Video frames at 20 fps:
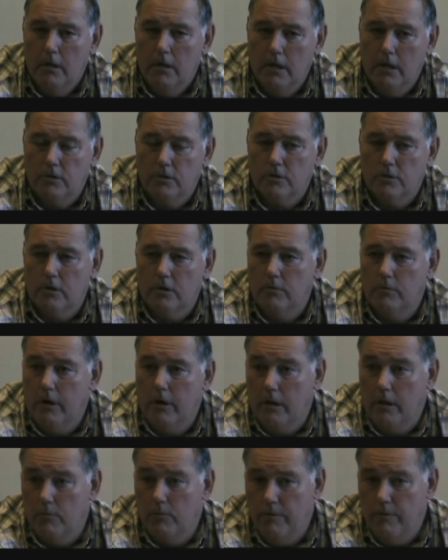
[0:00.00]
and started
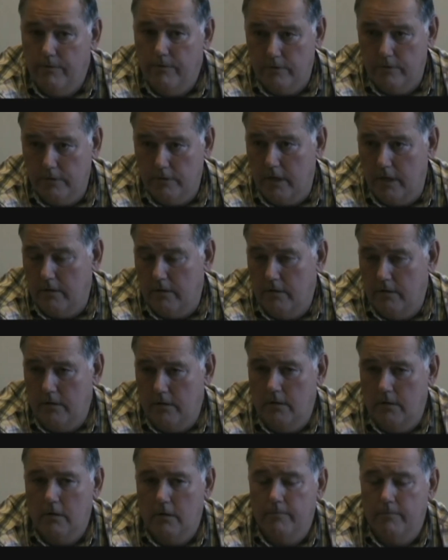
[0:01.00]
running the rivers down
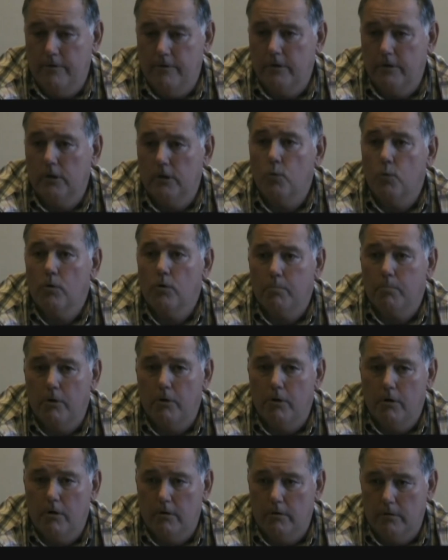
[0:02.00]
the very lower
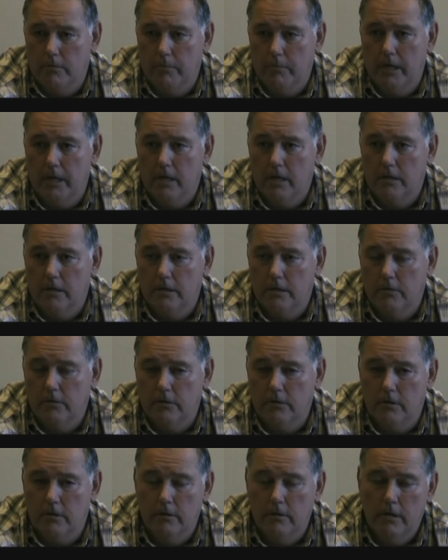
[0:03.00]
part of the Mekong
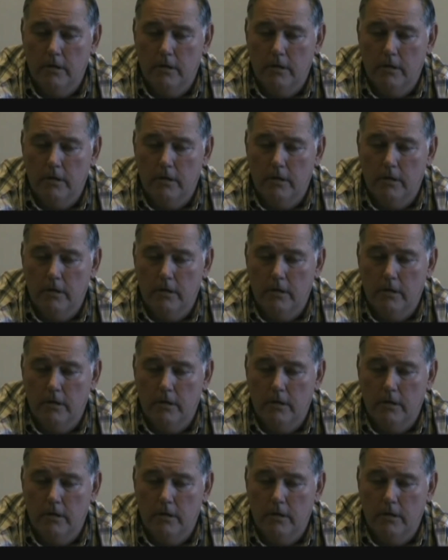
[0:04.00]
Delta,